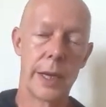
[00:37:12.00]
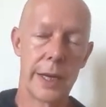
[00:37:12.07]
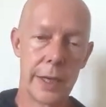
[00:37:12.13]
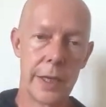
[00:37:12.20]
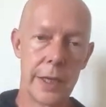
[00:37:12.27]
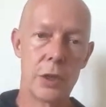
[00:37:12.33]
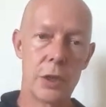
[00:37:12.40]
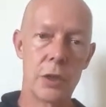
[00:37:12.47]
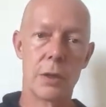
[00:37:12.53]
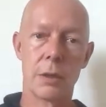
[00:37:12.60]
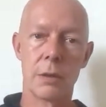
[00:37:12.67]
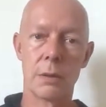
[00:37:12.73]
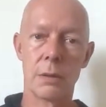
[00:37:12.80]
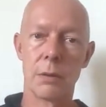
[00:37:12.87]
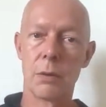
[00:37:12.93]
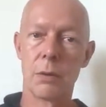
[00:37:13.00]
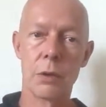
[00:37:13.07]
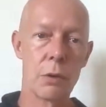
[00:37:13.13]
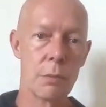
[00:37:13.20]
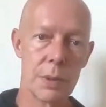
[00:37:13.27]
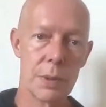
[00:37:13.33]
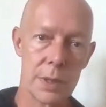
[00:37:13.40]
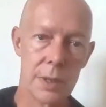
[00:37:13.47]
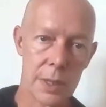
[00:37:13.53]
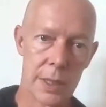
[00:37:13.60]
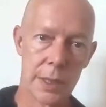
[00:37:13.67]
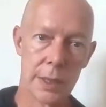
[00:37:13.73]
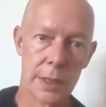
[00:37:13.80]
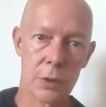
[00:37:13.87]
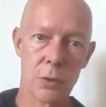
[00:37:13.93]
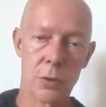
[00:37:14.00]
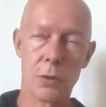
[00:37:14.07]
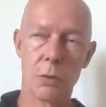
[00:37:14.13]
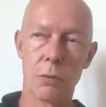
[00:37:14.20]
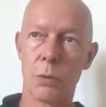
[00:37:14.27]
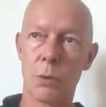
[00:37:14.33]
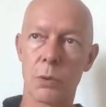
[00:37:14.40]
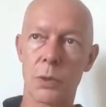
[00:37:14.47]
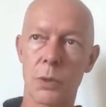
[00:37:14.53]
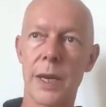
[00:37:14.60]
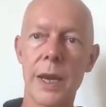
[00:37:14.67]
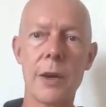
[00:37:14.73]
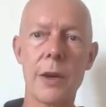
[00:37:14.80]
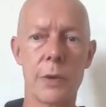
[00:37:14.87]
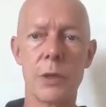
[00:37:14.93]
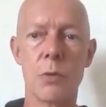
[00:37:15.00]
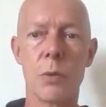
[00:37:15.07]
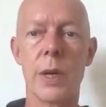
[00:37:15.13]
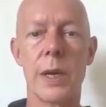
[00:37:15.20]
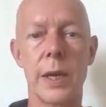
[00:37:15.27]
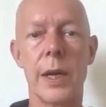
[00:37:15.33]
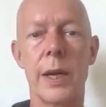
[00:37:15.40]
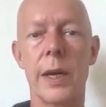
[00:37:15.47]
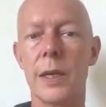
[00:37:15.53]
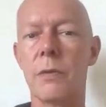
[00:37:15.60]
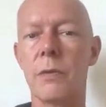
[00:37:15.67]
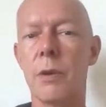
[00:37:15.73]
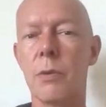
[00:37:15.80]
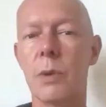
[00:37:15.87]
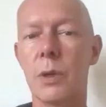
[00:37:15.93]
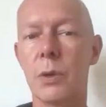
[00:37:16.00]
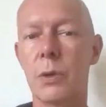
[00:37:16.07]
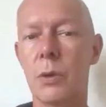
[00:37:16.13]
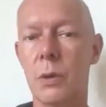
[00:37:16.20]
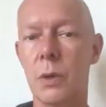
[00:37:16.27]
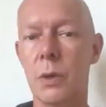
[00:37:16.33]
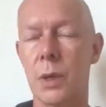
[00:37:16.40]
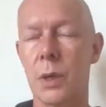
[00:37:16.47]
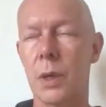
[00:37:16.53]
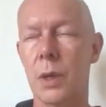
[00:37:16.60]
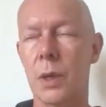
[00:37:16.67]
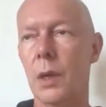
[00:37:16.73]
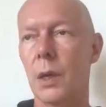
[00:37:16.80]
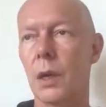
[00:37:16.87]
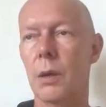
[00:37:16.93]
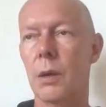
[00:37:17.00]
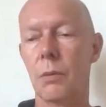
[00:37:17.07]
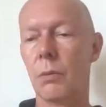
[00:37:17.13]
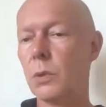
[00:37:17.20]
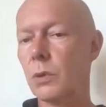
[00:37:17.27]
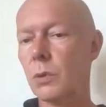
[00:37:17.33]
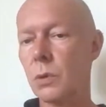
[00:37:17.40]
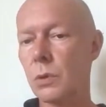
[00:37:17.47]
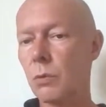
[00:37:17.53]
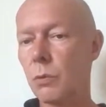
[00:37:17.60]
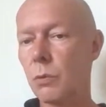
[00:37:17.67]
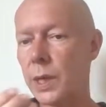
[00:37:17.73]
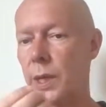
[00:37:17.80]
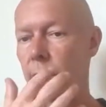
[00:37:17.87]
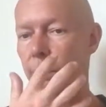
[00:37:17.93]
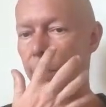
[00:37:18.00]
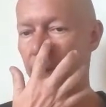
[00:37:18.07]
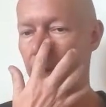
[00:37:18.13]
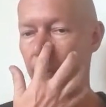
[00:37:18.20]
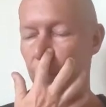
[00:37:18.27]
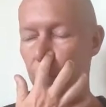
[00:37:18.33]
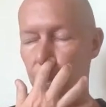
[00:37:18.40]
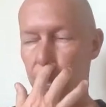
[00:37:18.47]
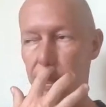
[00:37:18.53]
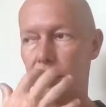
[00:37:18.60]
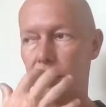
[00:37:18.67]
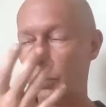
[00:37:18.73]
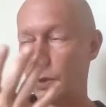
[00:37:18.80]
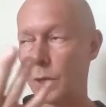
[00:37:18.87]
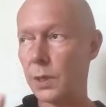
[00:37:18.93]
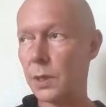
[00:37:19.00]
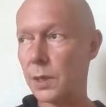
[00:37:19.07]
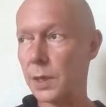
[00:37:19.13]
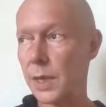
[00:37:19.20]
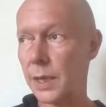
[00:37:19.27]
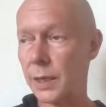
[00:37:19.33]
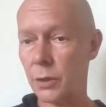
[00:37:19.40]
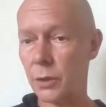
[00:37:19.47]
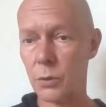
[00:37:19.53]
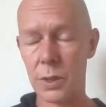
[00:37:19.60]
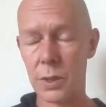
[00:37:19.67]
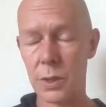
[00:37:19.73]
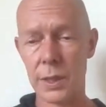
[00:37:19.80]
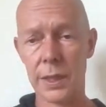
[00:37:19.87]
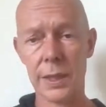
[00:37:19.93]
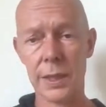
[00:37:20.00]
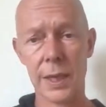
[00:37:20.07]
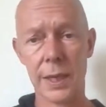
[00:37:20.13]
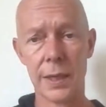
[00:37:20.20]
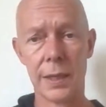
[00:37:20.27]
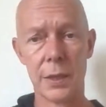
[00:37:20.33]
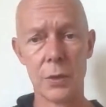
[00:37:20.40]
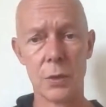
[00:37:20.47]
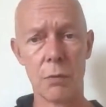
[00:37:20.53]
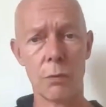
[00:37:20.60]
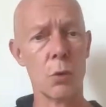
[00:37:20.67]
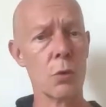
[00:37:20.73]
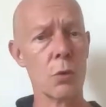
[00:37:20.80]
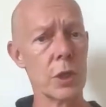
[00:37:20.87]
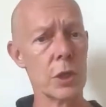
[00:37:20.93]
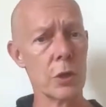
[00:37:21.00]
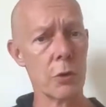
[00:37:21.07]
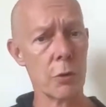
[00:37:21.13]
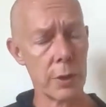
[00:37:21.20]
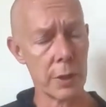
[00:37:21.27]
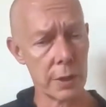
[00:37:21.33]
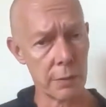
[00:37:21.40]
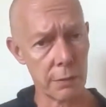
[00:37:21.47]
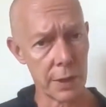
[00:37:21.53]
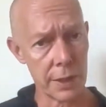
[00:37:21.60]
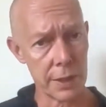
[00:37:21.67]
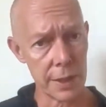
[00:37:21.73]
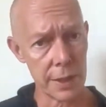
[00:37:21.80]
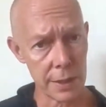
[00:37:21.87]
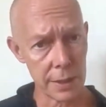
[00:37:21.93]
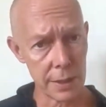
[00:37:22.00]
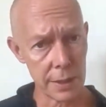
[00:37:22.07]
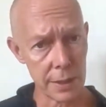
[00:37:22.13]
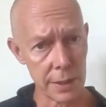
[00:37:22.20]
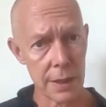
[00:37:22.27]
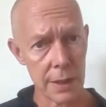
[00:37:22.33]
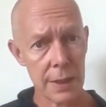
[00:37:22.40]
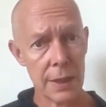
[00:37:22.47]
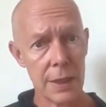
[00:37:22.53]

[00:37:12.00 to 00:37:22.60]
age, the occupancy, and so on and so forth. And there is where AI is very good. I was also reading papers in, for instance, diagnosing exactly sort of neurodegenerative diseases,